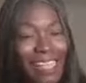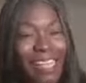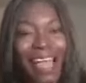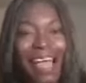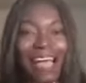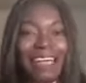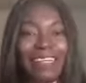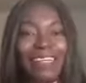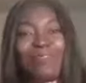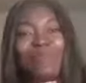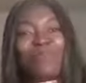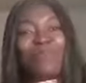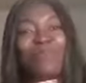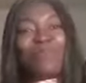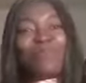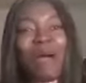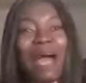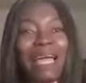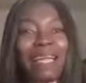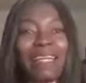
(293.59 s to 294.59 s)
And if you
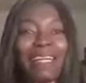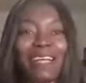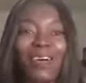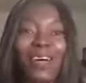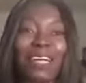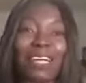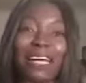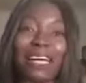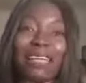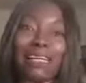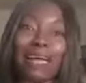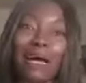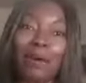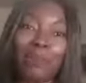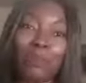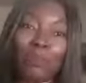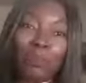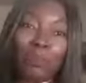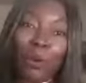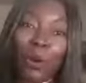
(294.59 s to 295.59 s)
buy the coin at
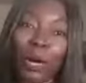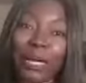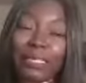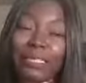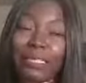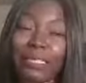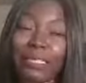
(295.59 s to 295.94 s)
that point,